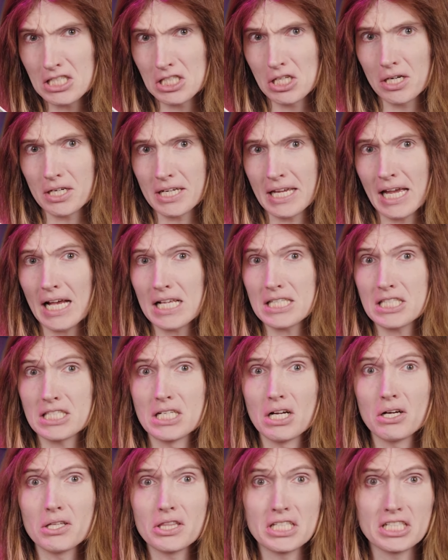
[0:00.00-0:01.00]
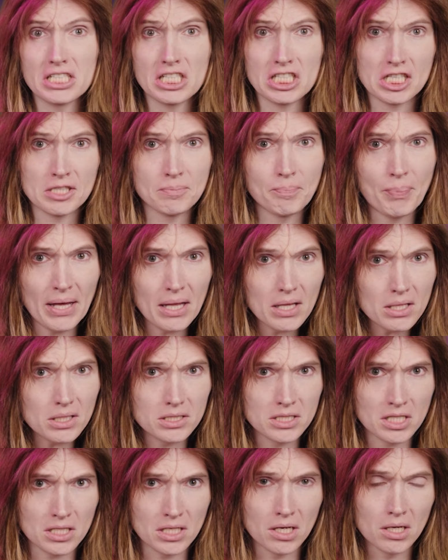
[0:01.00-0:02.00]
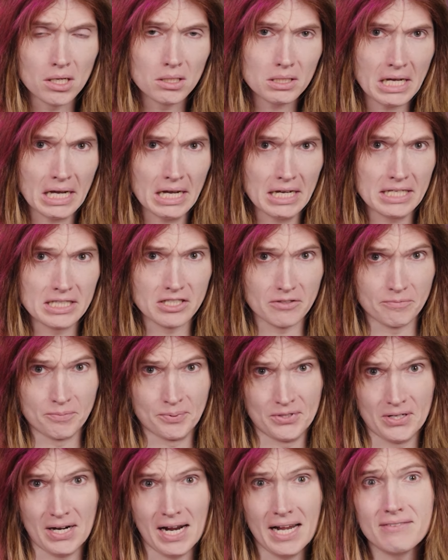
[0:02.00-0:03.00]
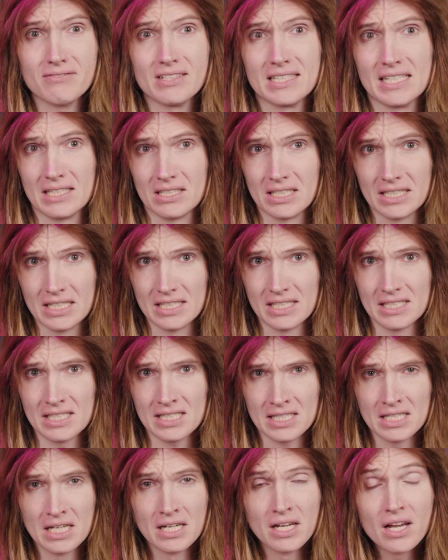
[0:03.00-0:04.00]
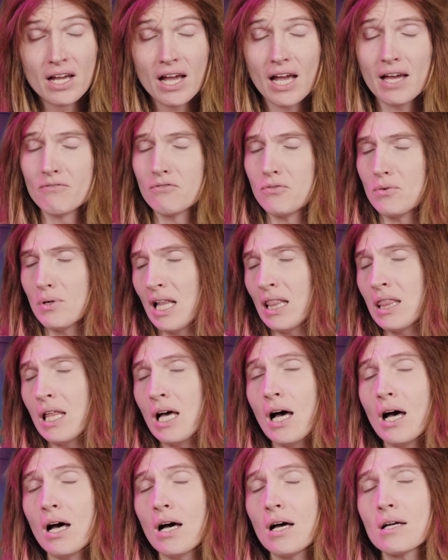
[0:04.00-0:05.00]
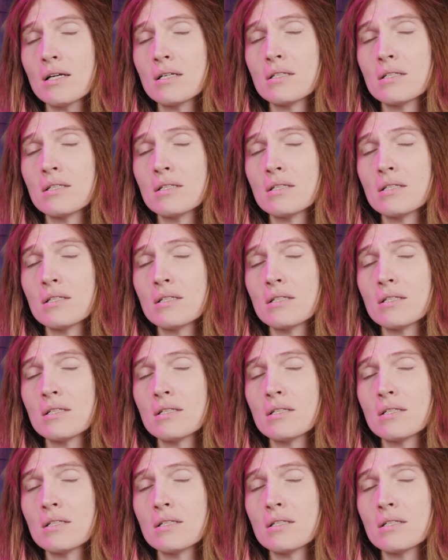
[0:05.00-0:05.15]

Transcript: start casting all these spells on all kinds of private areas. And voila,